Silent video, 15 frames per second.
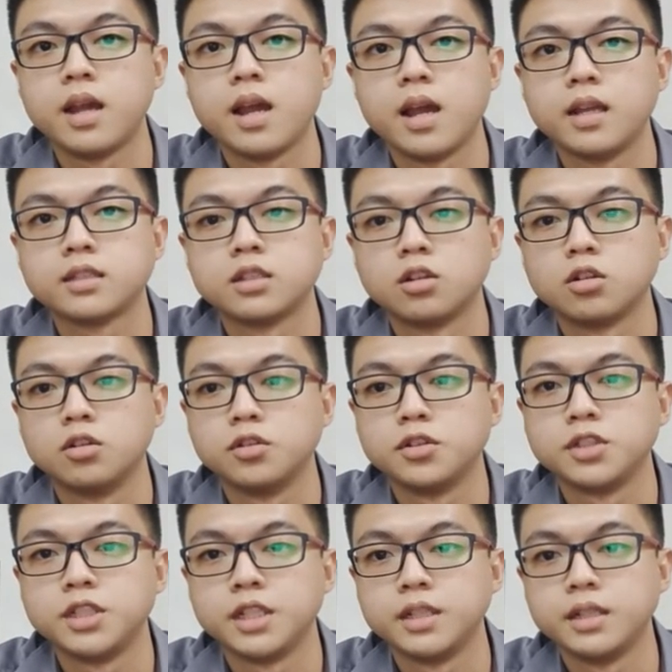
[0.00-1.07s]
As a
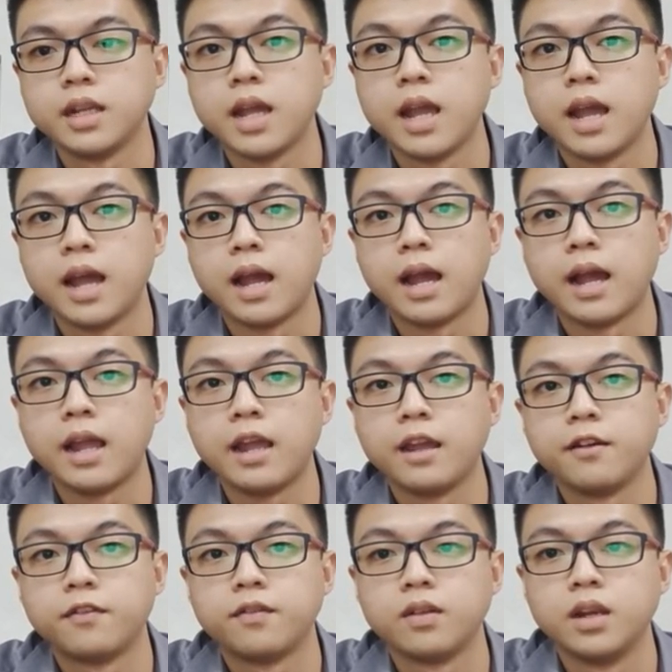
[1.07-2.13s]
conclusion, I
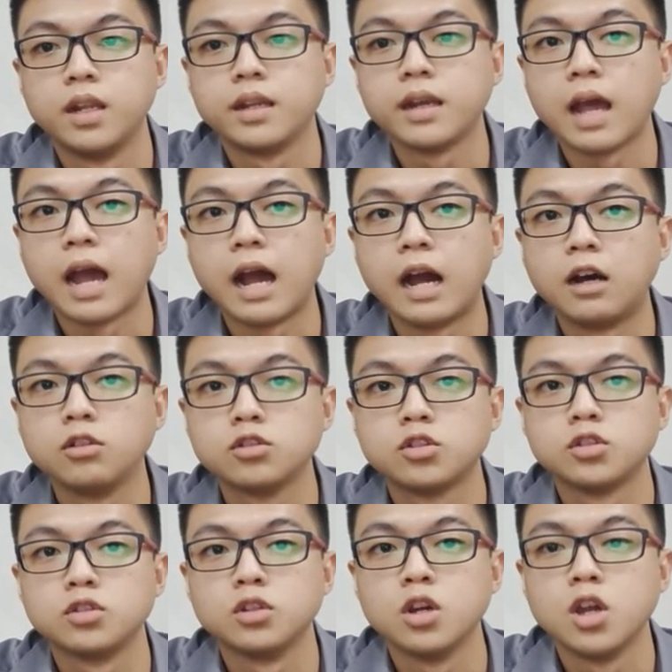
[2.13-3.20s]
have learned how
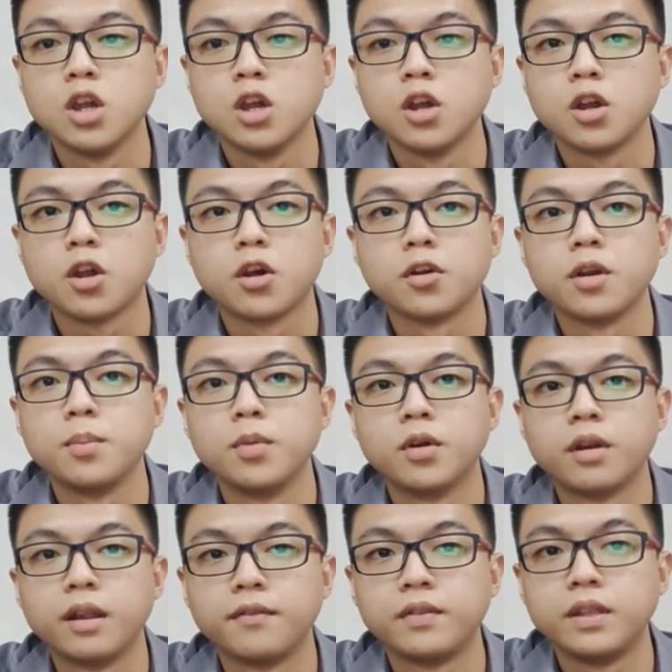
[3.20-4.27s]
to
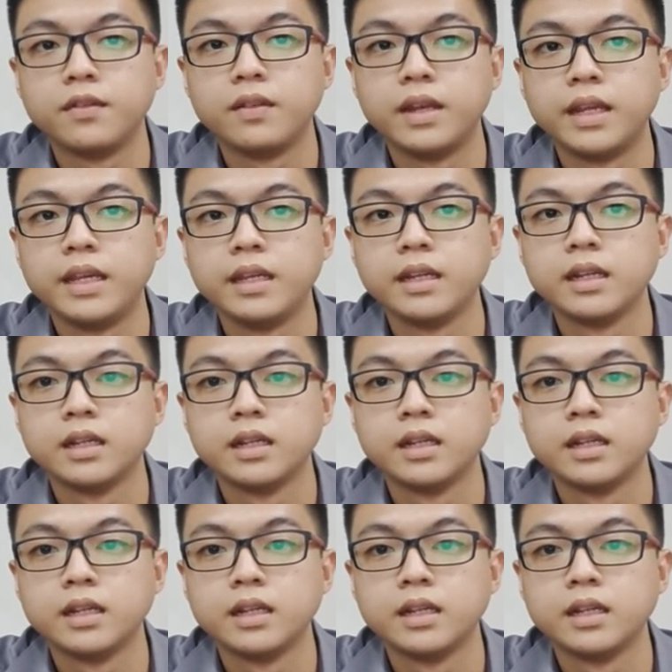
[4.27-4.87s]
collaboratively